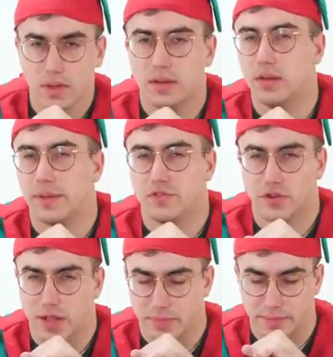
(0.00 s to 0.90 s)
A little bit
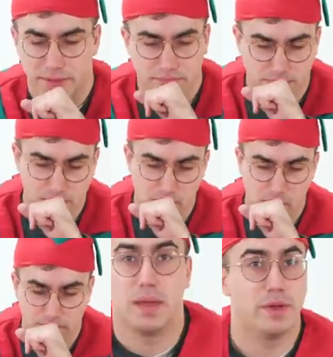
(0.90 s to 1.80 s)
dry, maybe.
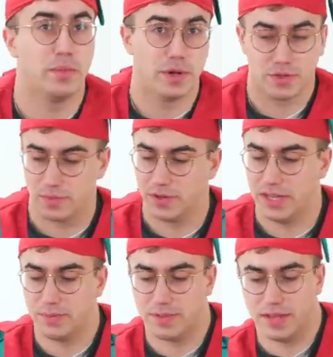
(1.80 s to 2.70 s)
Maybe Domino's can
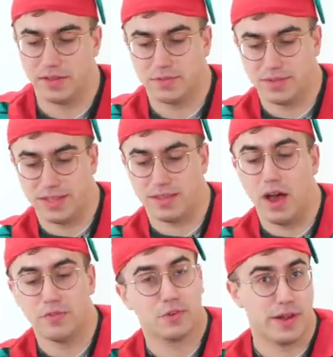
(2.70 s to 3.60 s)
redeem themselves with these
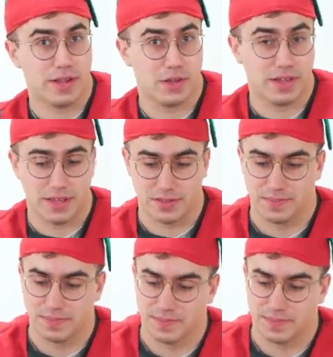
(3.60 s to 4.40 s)
After Eight cookies.